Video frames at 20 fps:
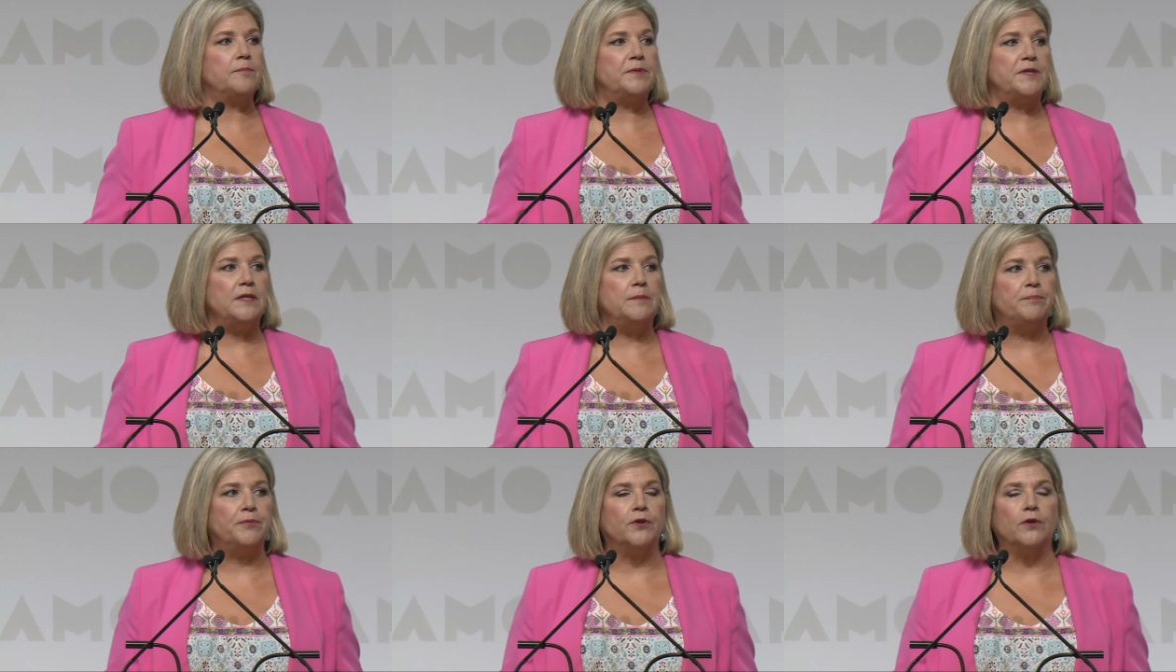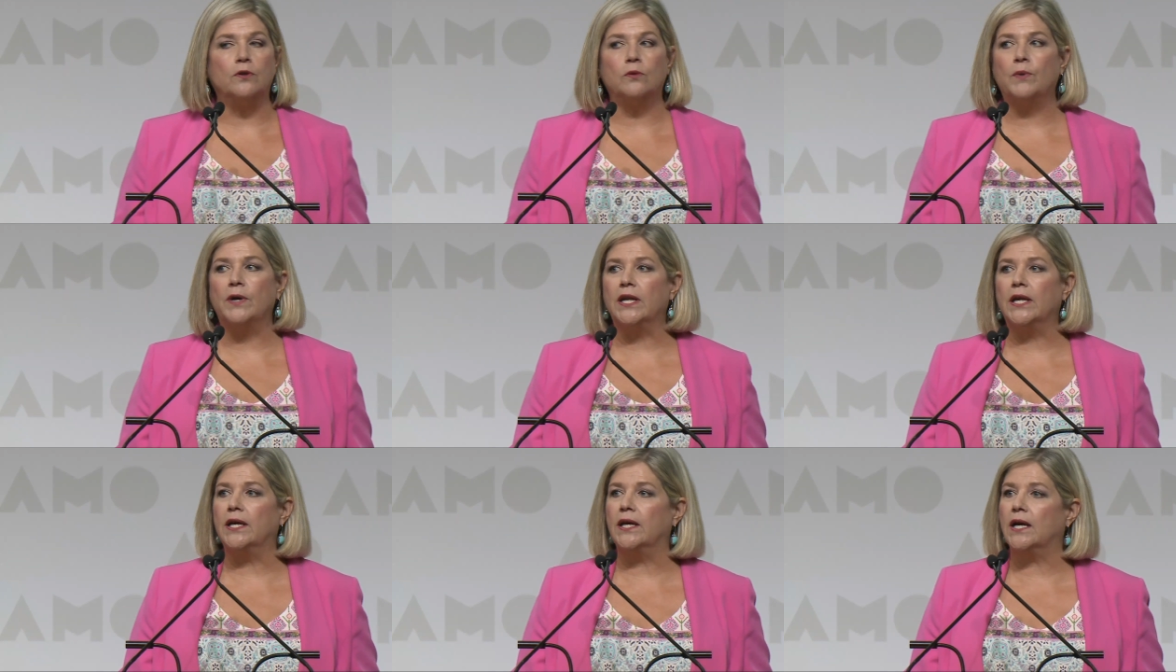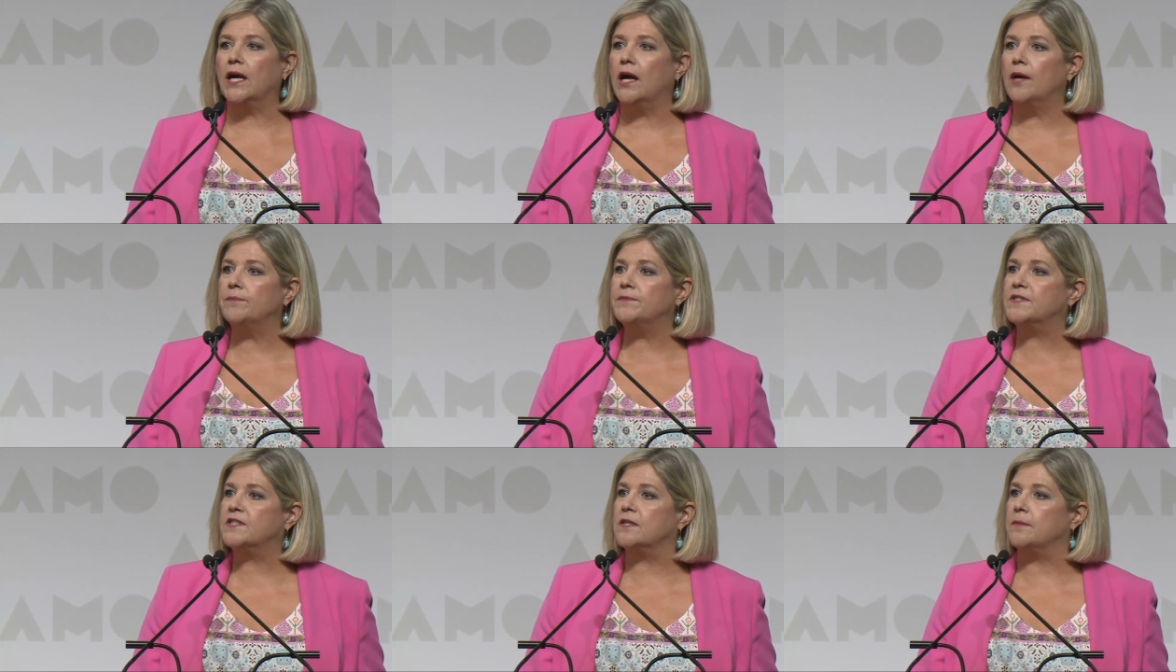people when it
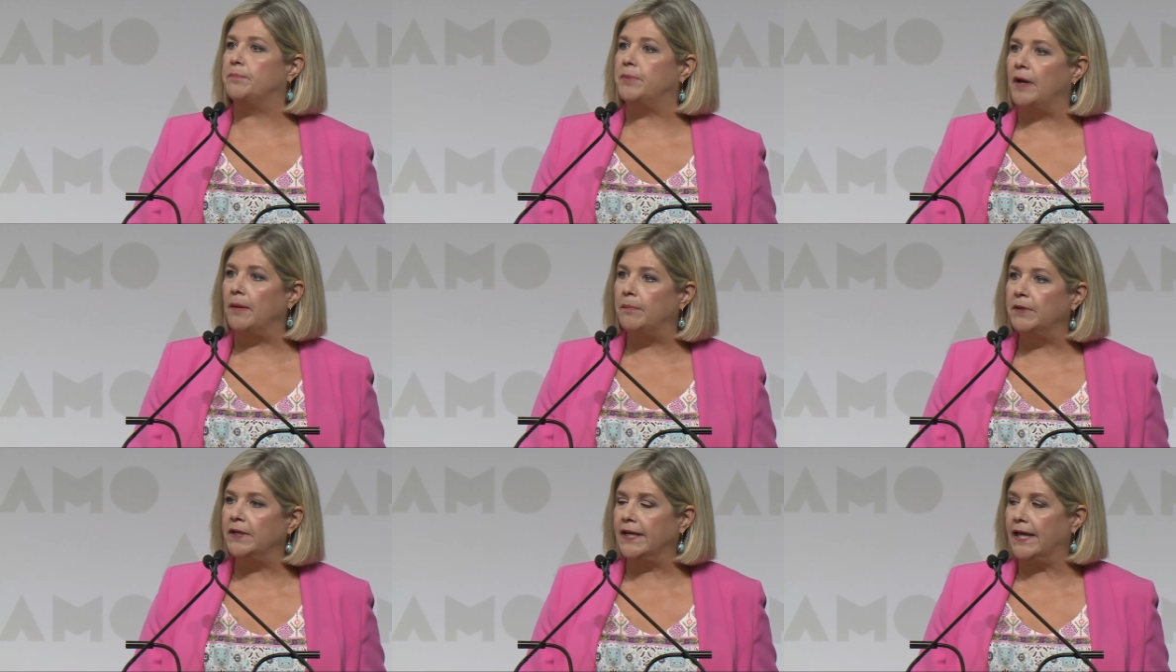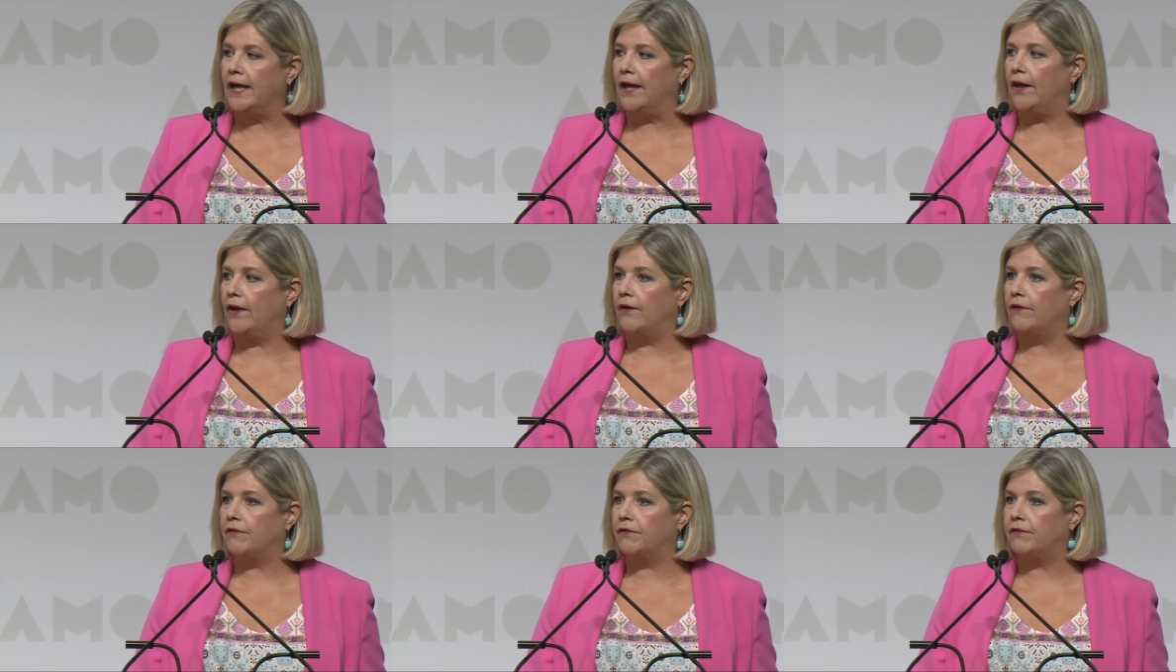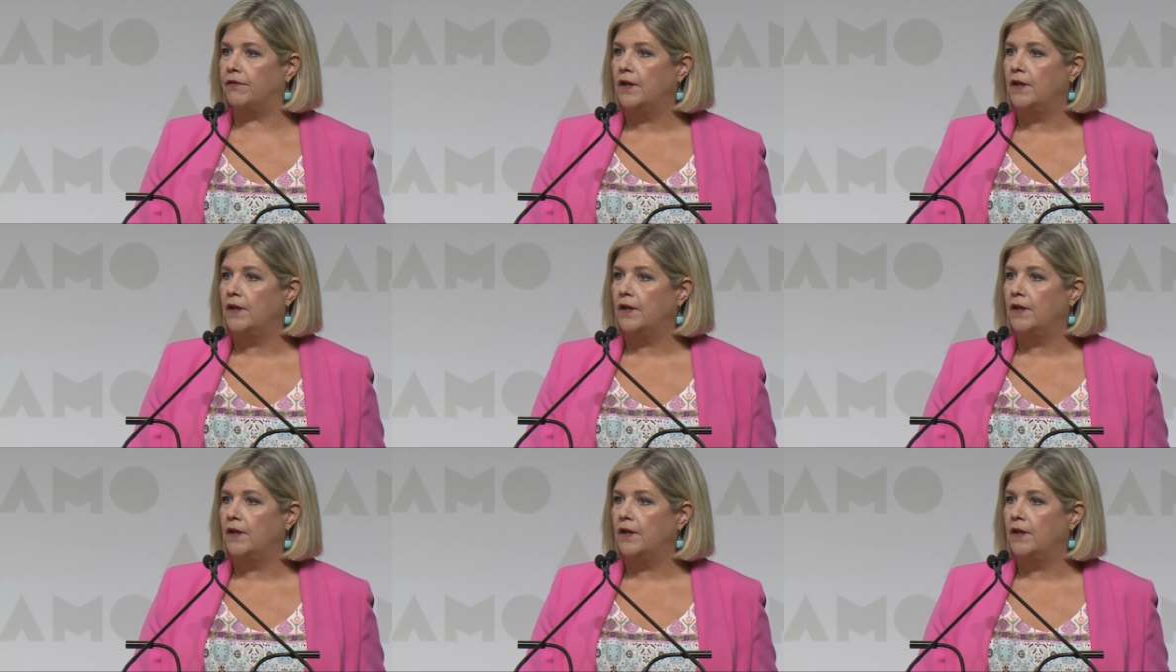comes to public health,